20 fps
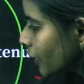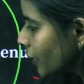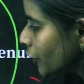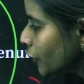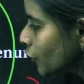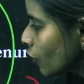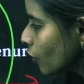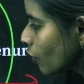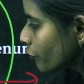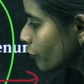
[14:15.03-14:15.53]

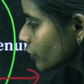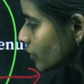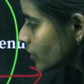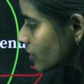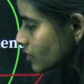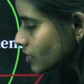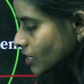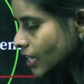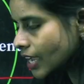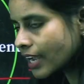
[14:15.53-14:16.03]
tenure of
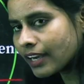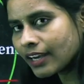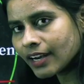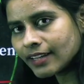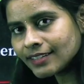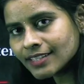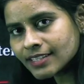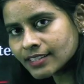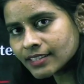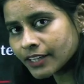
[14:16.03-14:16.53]
the state
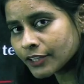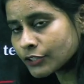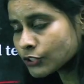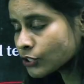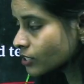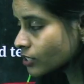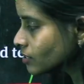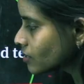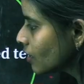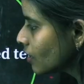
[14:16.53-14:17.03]

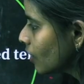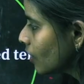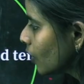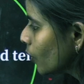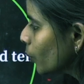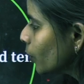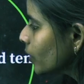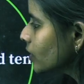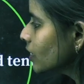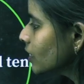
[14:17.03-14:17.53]
legislatures
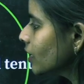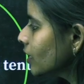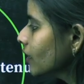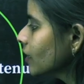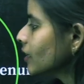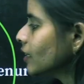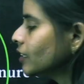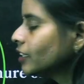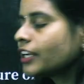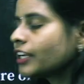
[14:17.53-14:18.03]
with the
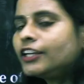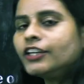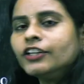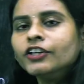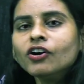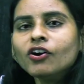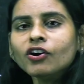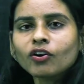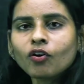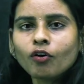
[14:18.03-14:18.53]

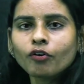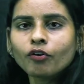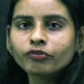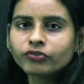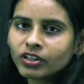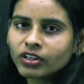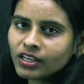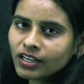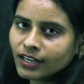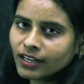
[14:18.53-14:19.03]
tenure
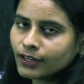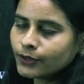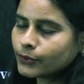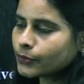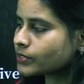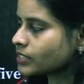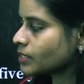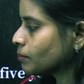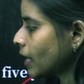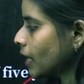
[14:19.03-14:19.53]
of the
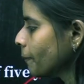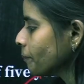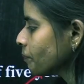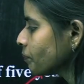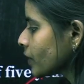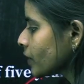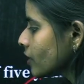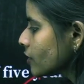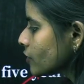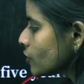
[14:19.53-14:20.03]
Lok Sabha.
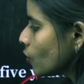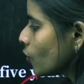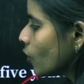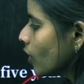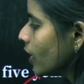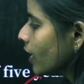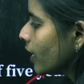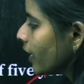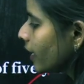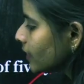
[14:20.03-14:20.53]

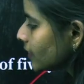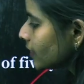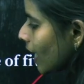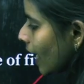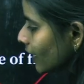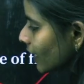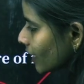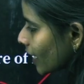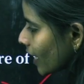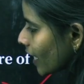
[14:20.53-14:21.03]
So in
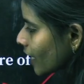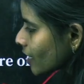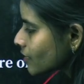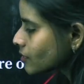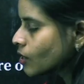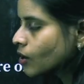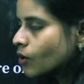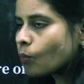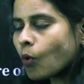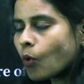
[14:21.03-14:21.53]
that
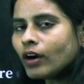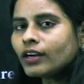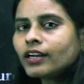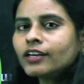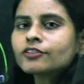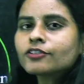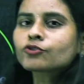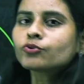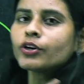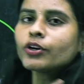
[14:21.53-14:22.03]
case,
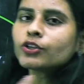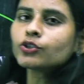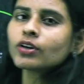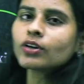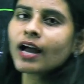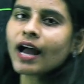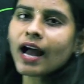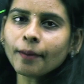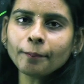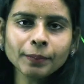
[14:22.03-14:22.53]
what is going
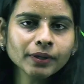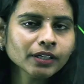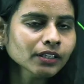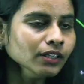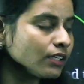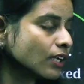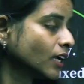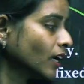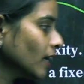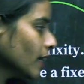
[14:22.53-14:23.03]
to happen